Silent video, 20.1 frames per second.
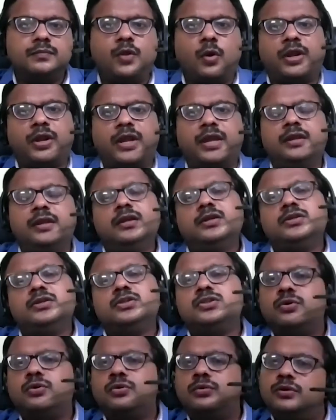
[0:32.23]
Okay,
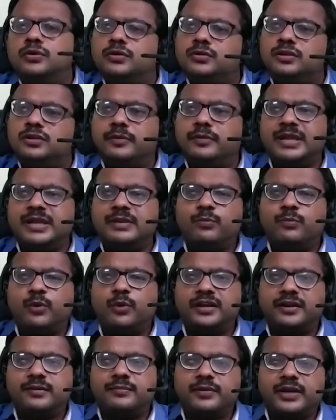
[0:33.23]
so the main
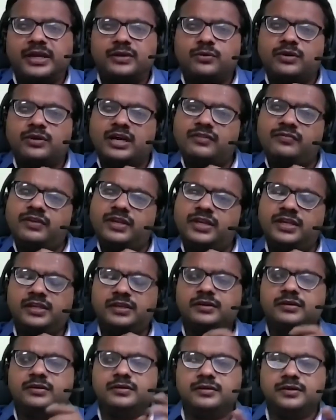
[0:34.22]
point I'm trying to convey
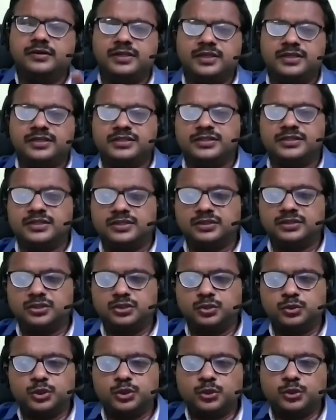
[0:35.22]
here is
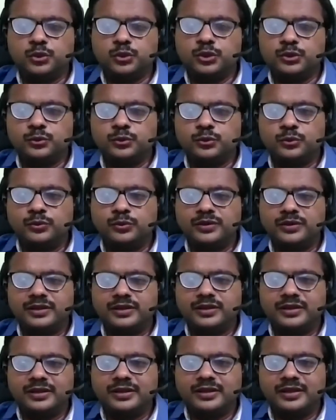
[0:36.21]
to show you
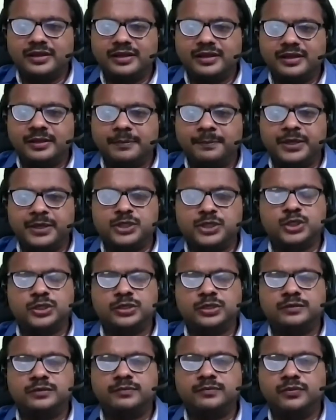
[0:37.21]
a
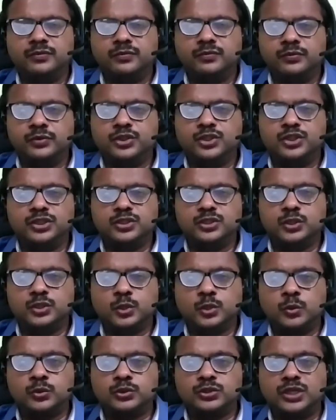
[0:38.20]
picture which
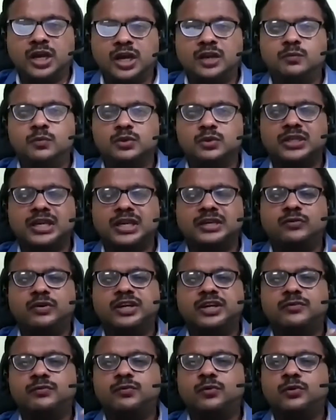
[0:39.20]
shows almost like
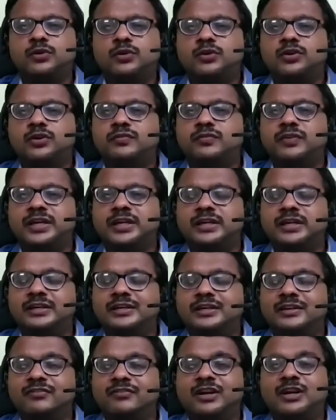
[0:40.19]
24,
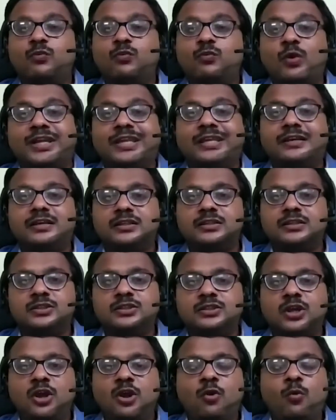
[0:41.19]
25 different
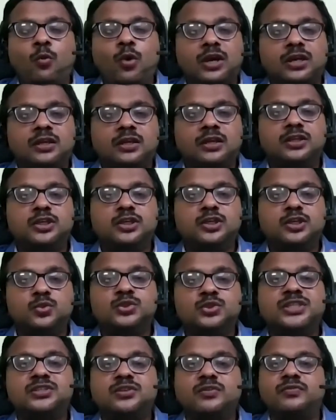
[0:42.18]
verticals. What are the
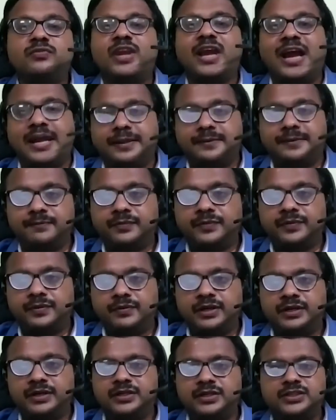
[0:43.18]
uses of AI,
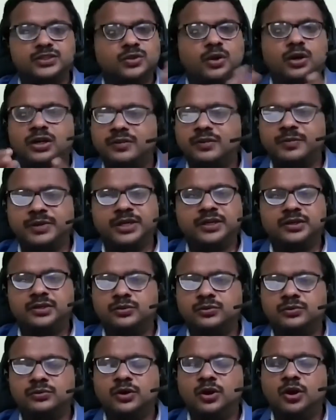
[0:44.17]
right? It's not limited
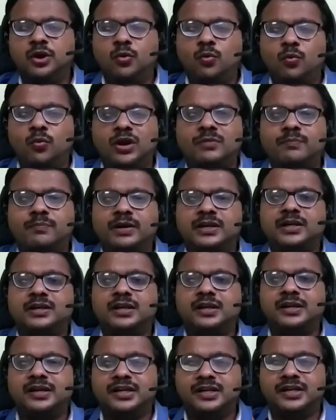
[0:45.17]
to one
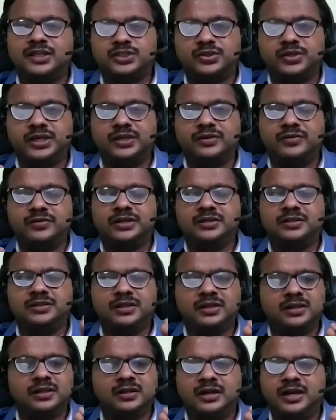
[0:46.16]
particular industry, right?
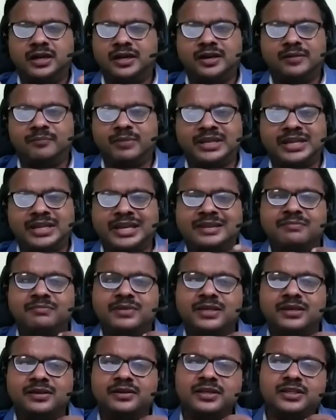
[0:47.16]
And my
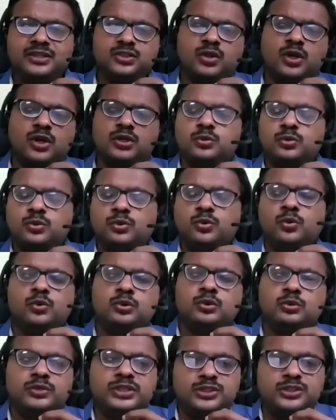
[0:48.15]
aim here is not to go
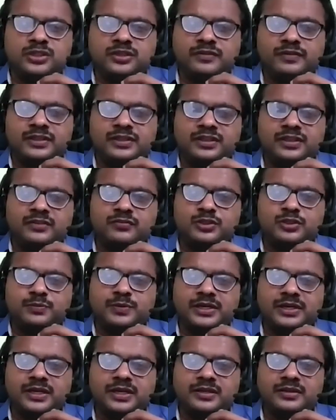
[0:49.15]
through each and everything, which
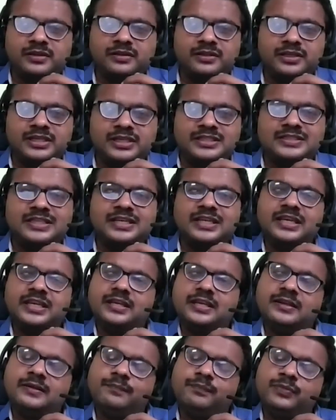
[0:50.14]
may take
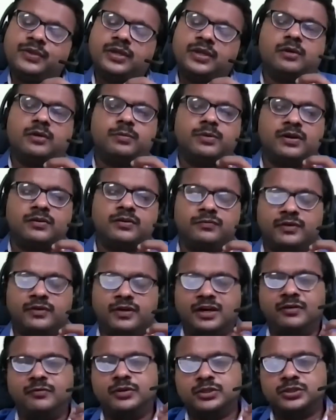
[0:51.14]
easily a couple of
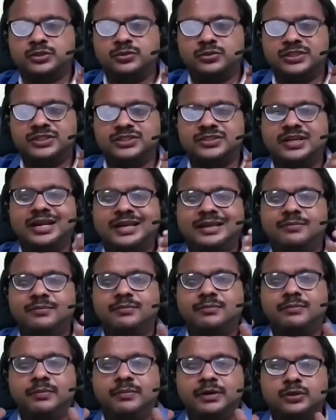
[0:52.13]
hours to
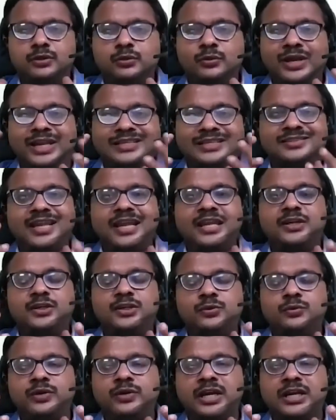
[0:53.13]
describe, but to excite
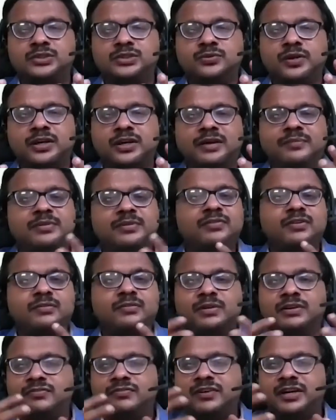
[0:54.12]
you as you are coming
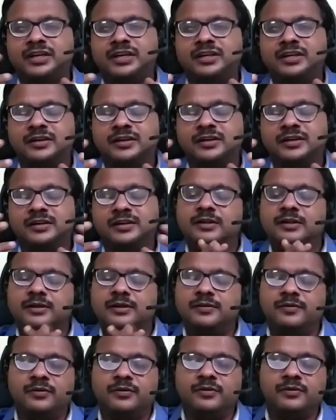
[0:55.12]
from different
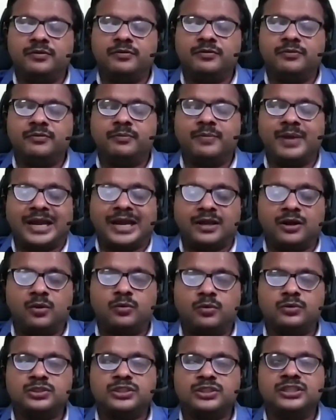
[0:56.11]

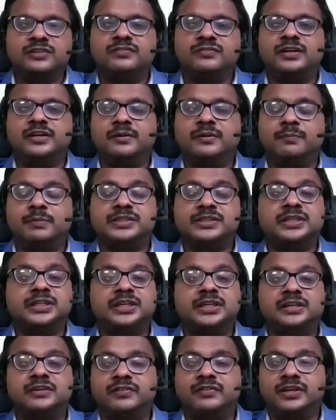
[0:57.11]
backgrounds and
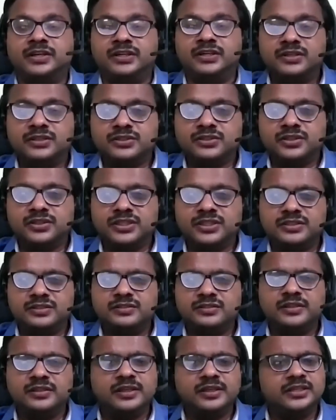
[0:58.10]
representing different
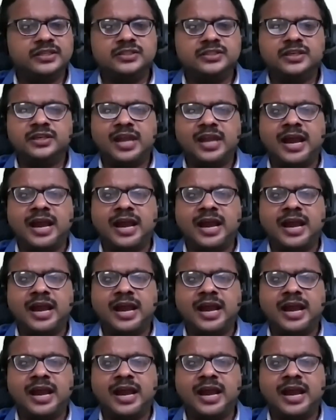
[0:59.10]
industries. There is